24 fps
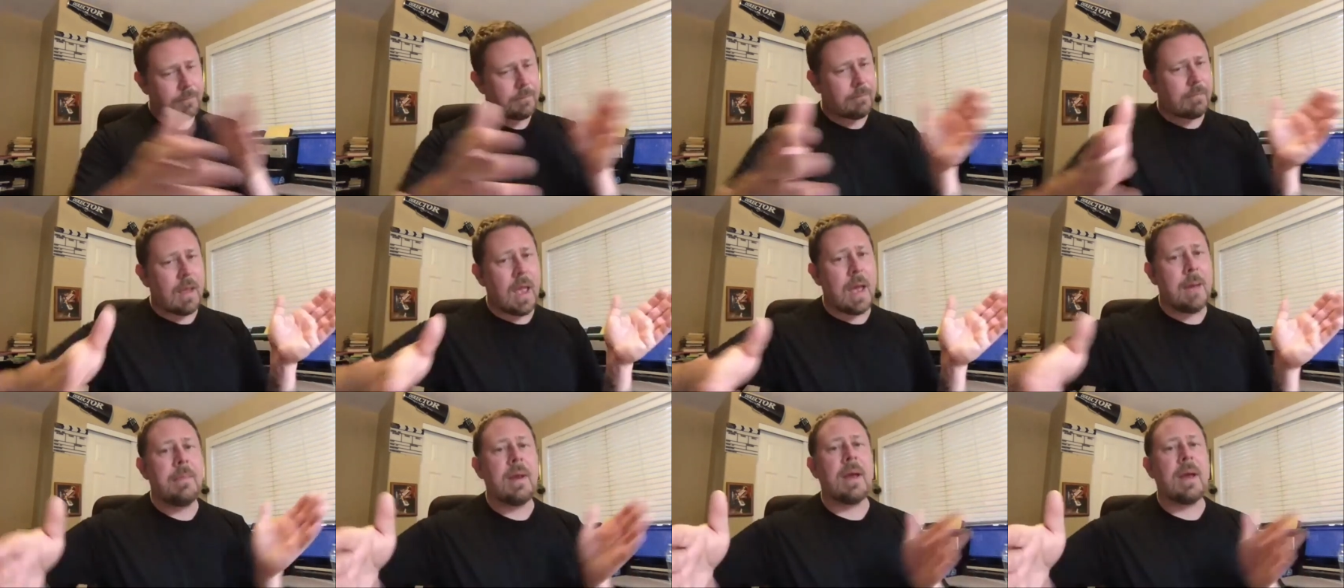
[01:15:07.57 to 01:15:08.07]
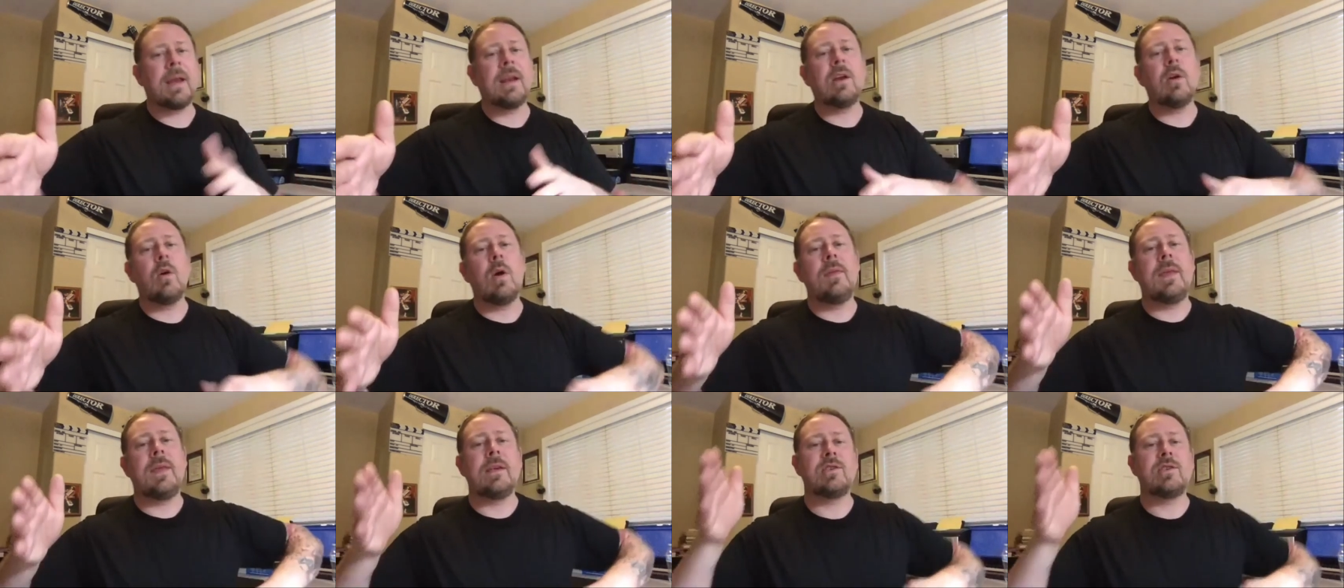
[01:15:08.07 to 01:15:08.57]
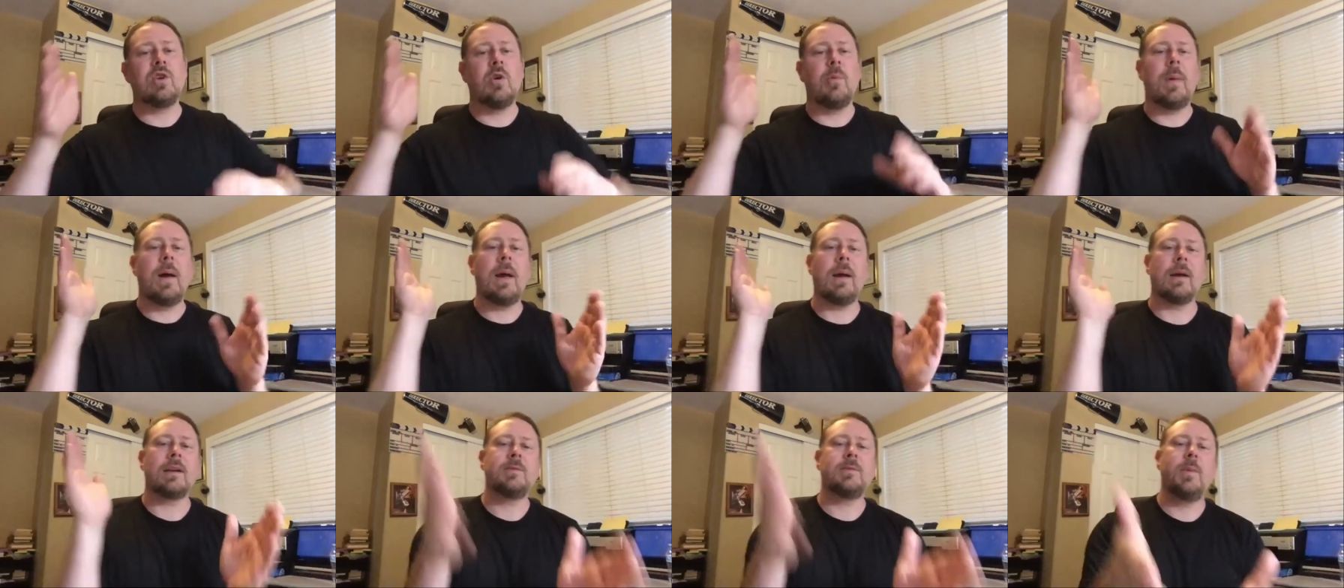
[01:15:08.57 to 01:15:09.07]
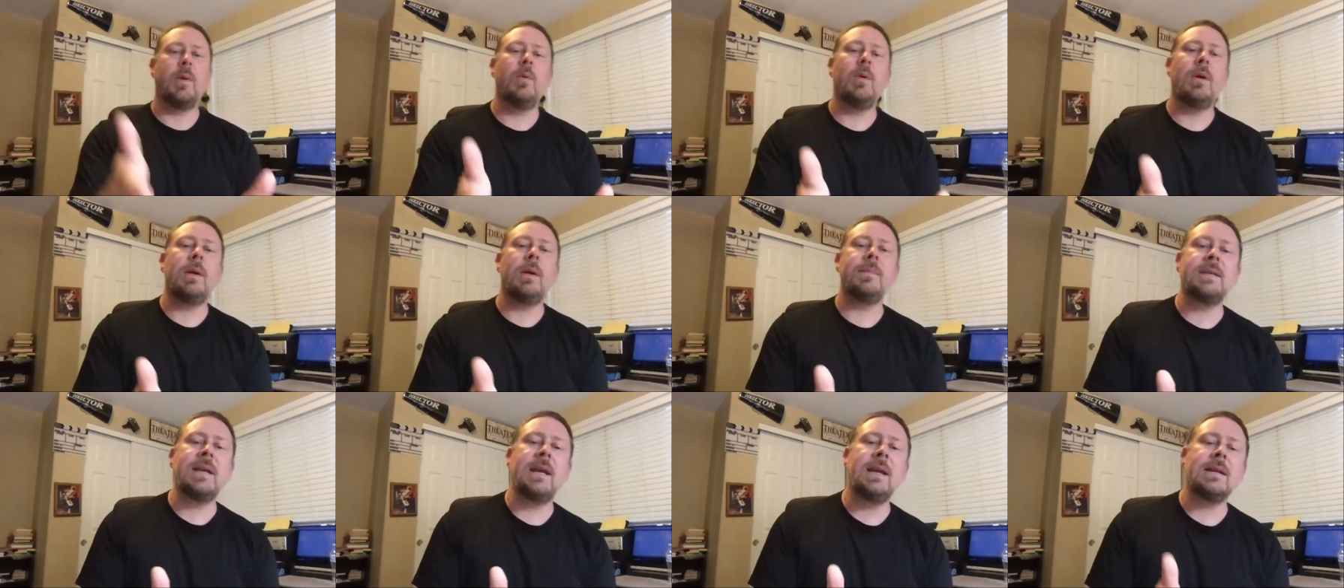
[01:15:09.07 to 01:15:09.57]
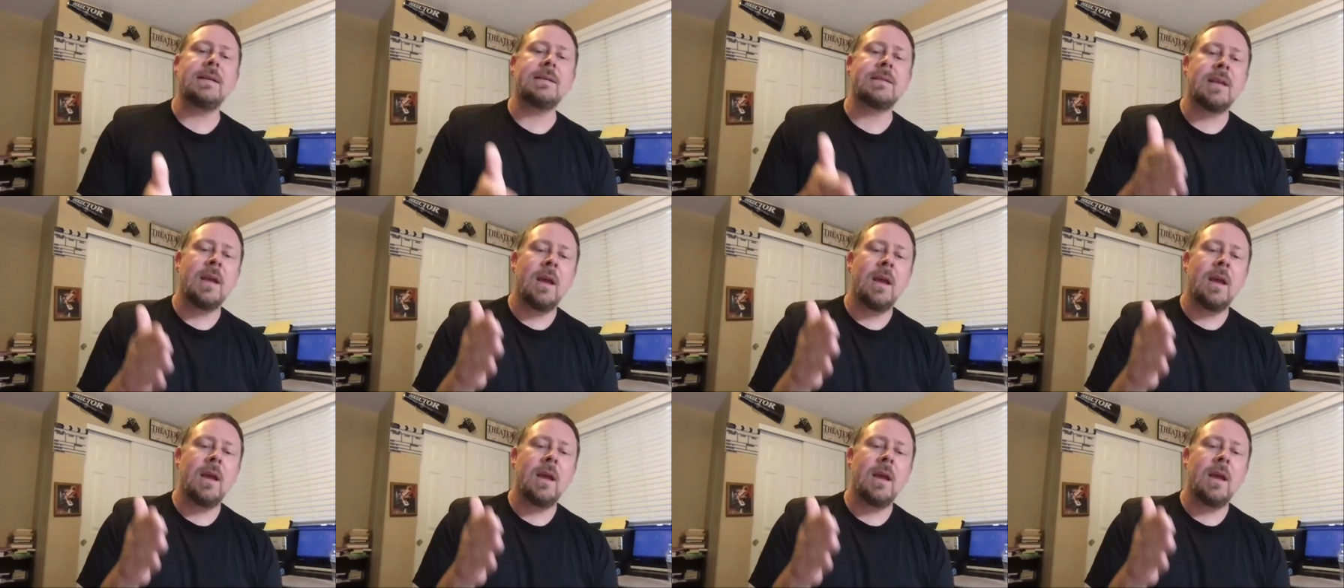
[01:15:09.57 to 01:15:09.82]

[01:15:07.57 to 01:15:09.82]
I'm not going to go on that soapbox, but what I'm saying is,